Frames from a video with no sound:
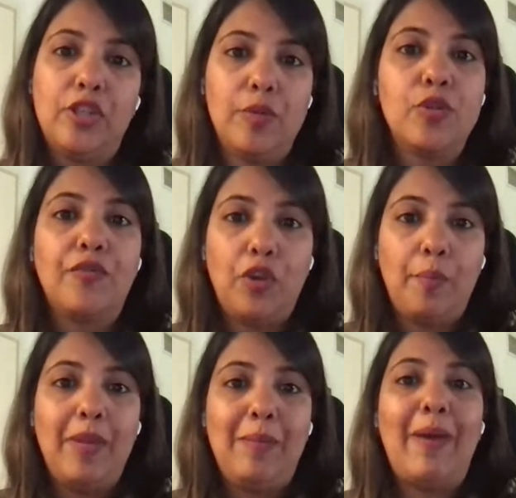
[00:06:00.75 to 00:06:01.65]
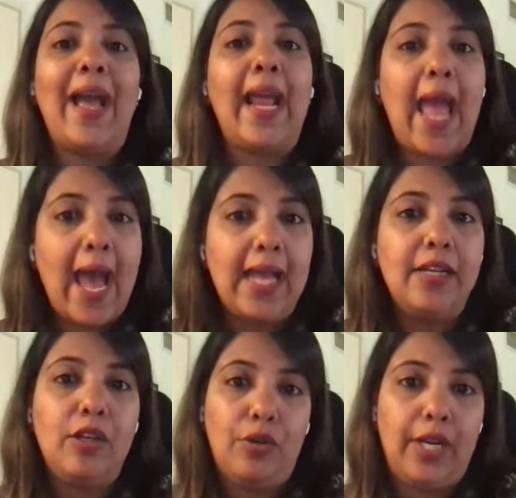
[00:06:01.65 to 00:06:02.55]
terms of your mid back
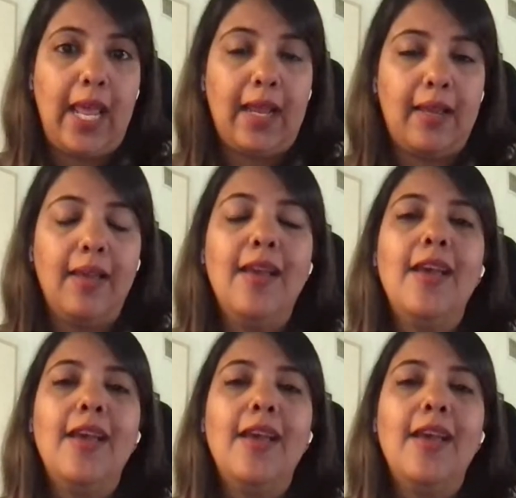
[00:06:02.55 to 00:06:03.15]
and your neck.